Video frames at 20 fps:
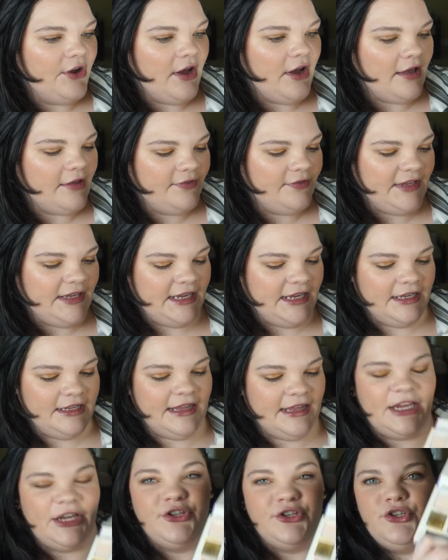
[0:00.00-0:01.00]
the
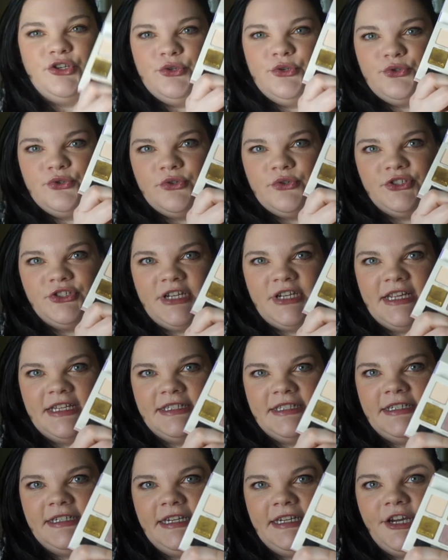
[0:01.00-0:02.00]
like neutral shades
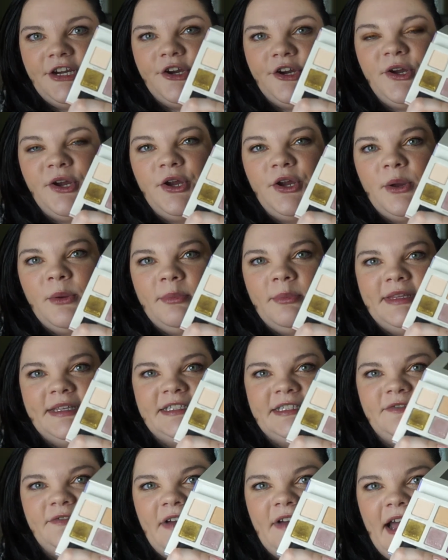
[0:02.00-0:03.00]
in here
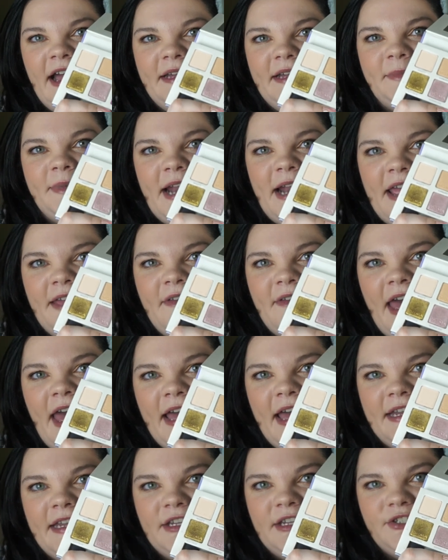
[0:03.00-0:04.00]
blend fine, but I've
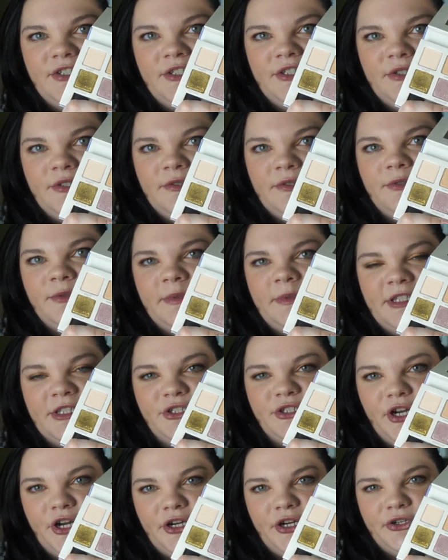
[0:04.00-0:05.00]
had issues with the
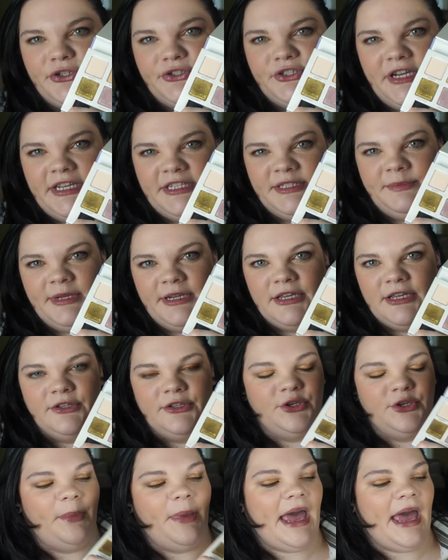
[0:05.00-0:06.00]
darker shades being a
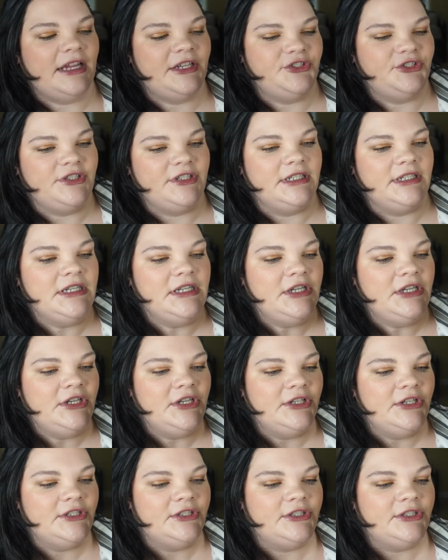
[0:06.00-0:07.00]
little patchy,
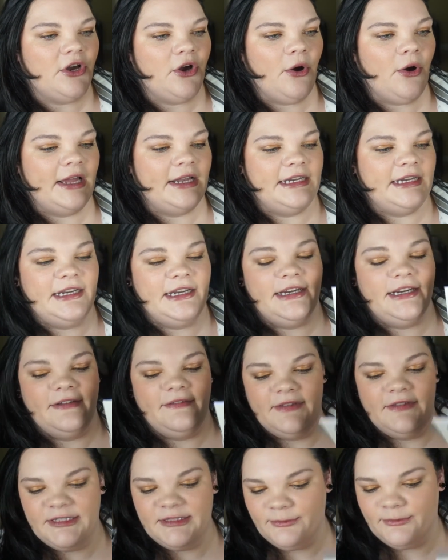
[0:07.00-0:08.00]
so I need to
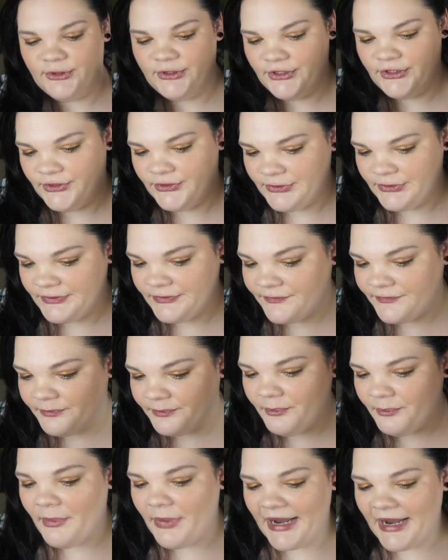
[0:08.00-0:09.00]
give this more use.
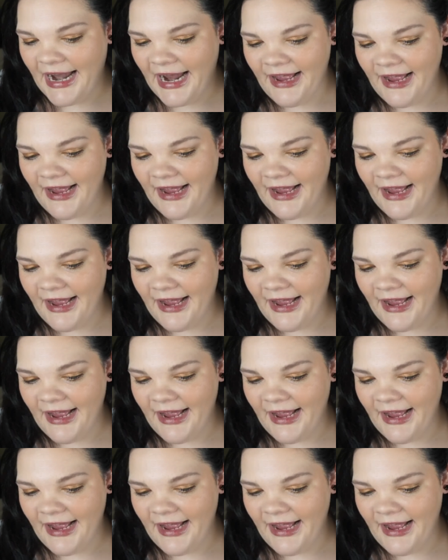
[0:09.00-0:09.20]
But